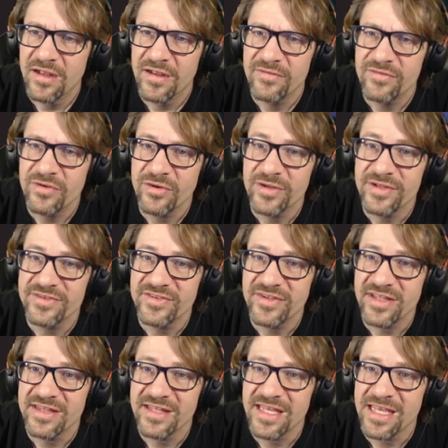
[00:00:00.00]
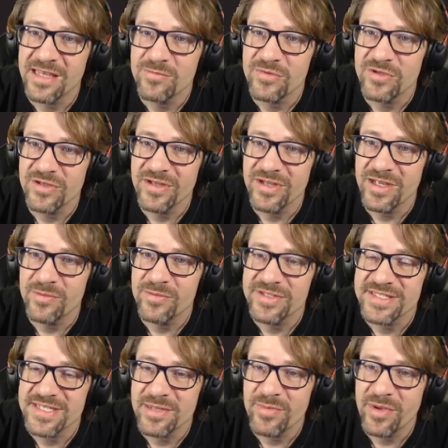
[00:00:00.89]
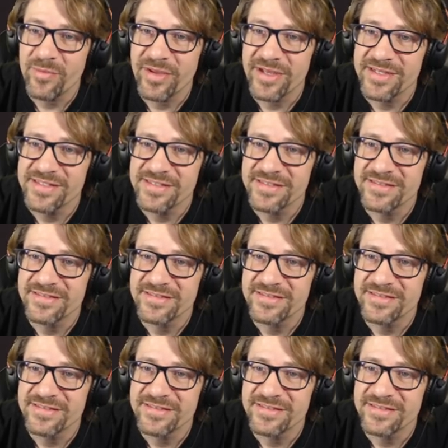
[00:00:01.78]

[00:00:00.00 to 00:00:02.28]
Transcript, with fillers: If you're inside the game, you can come inside my base.